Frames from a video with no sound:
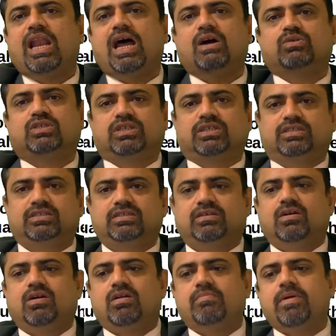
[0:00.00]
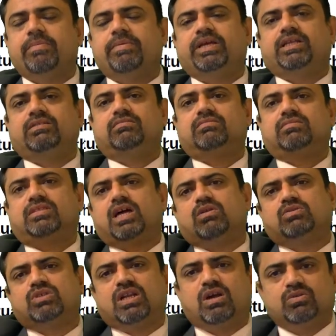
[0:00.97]
houses, or maybe
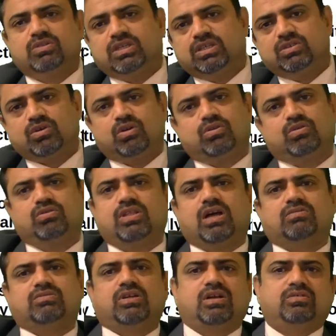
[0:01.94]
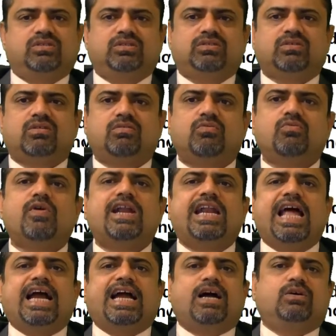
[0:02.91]
1,000 houses, or 2,000 houses, or 1
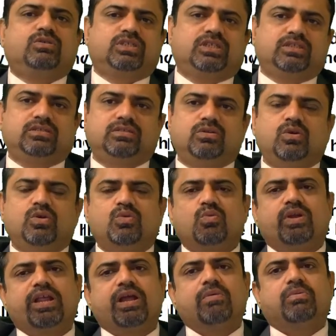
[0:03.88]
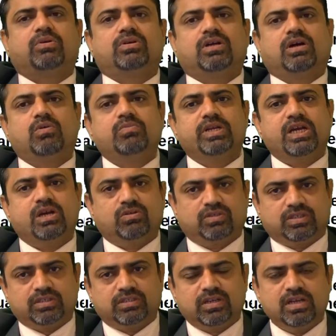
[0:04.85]
lakh houses. Don't worry about how many
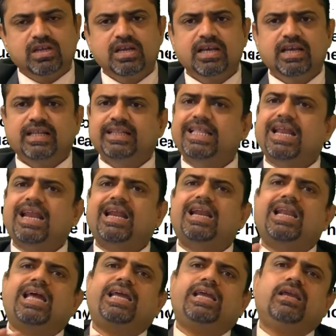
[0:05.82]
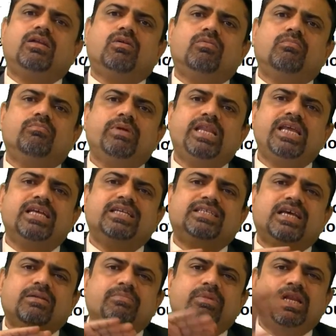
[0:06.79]
houses. There are, like, you know, millions
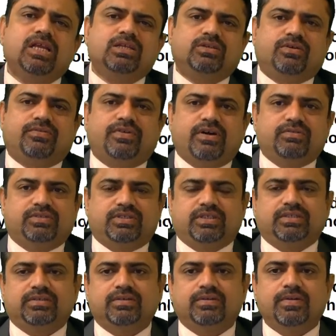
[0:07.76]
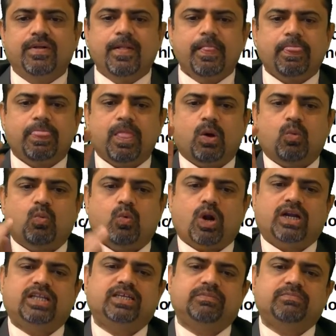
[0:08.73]
and millions of houses. Now
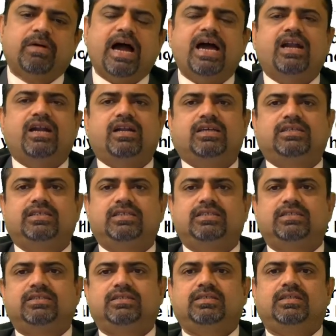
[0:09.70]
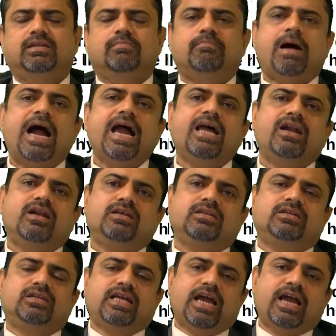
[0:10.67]
what this buyer does is, the buyer
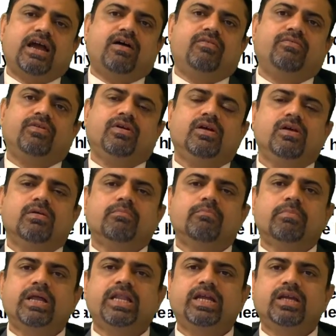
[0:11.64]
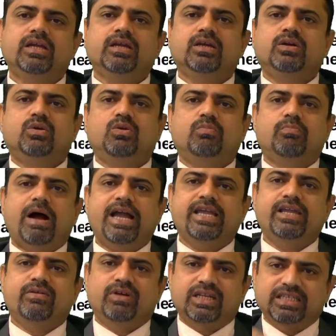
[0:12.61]
doesn't have money to buy
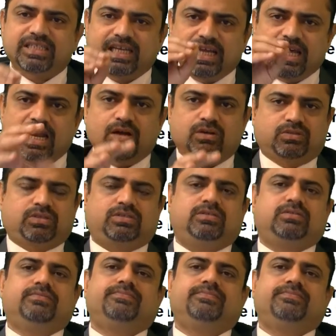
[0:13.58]
even a single house.